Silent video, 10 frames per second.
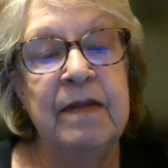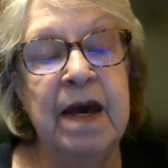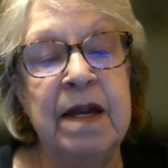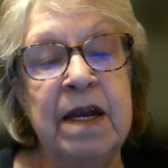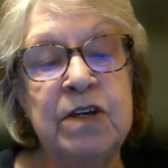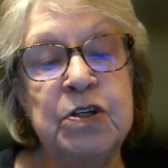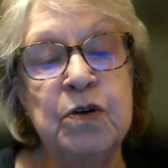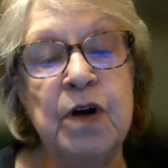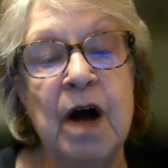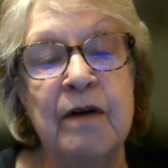The
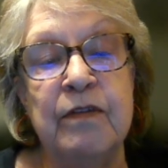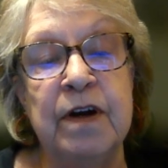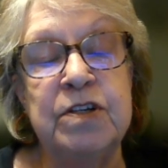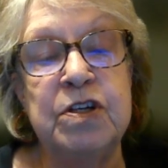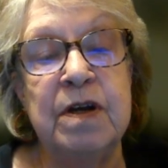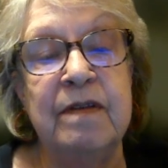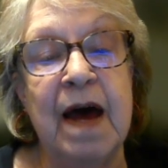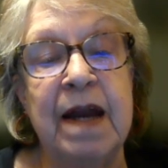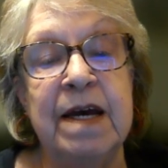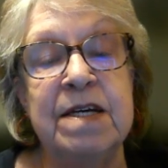initial coverage,
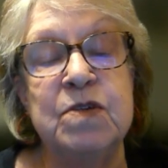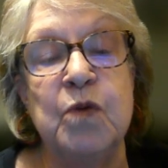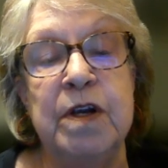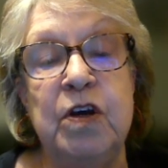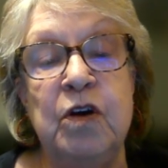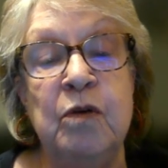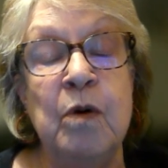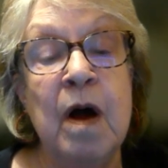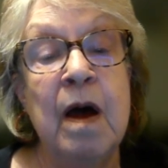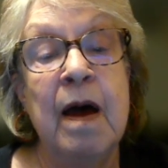that is when
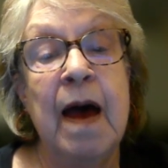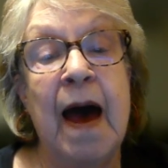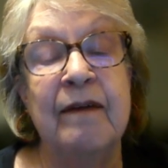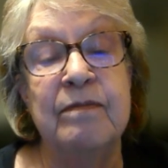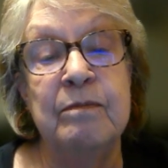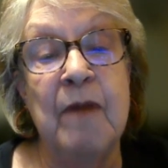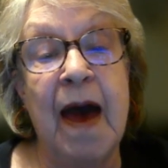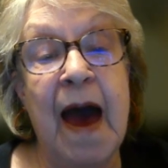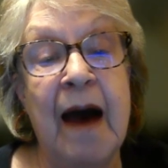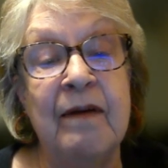you have
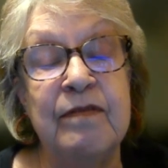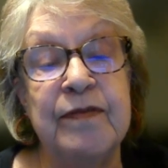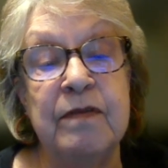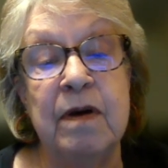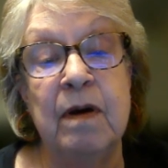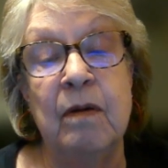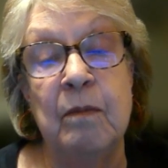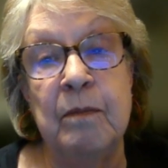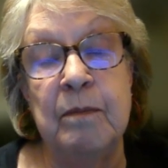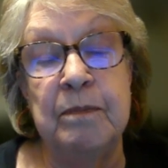have
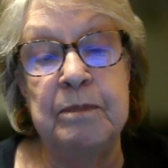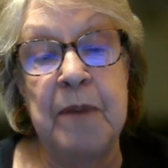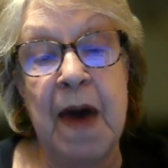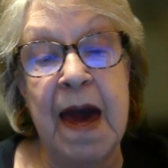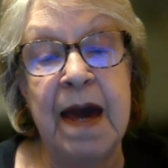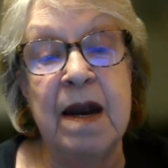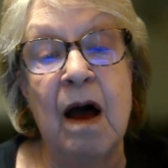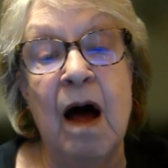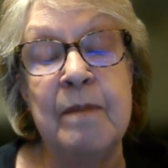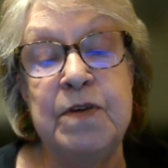
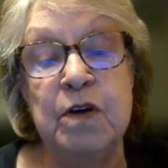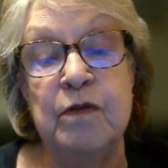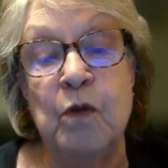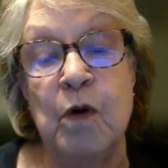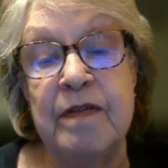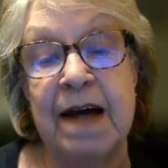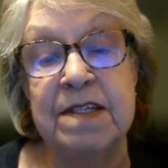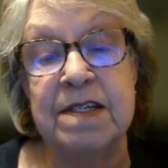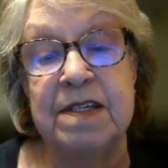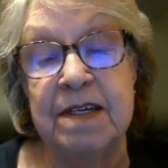paid up to
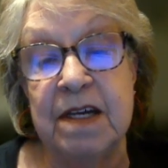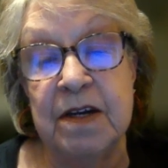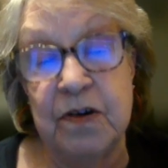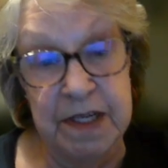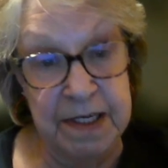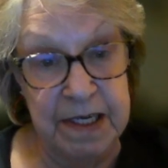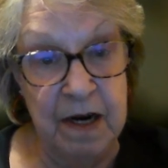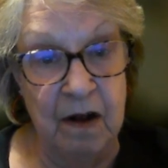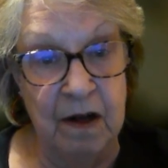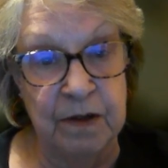
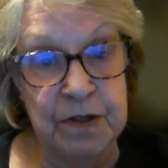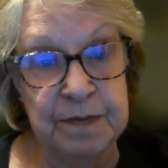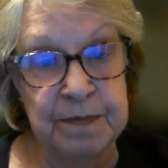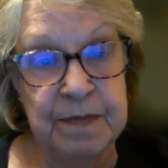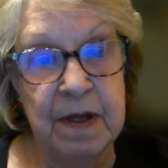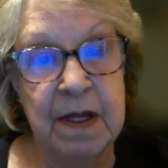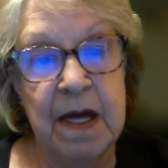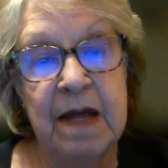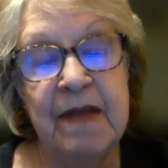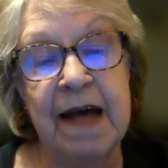$4,660,
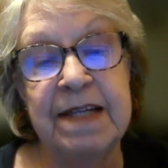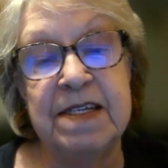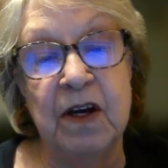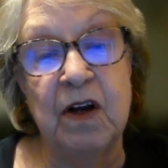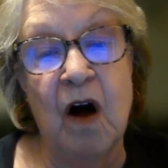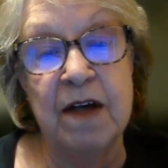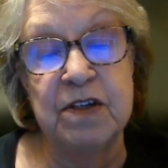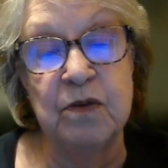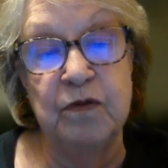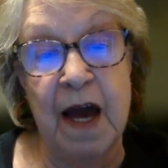that's the
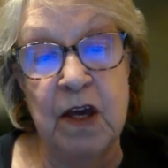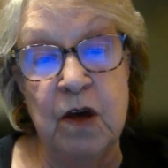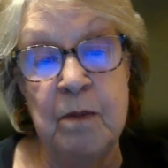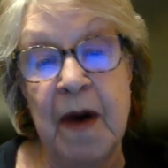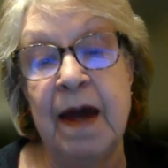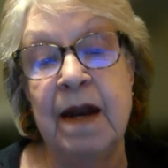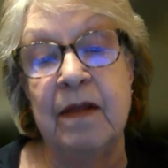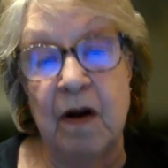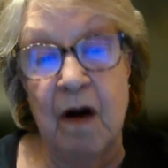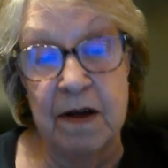cost of that you paid
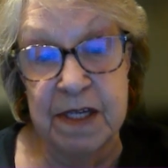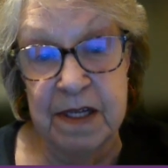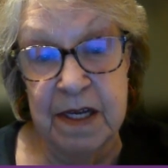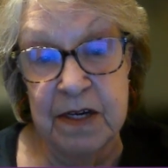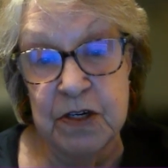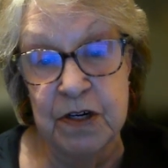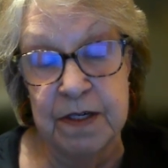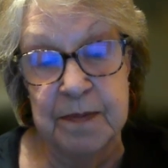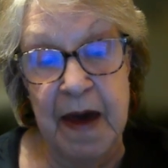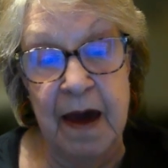and the cost that the
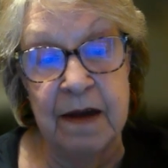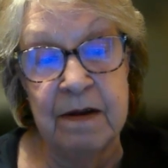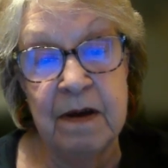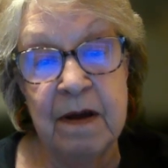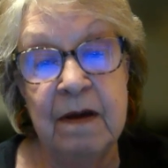insurance paid.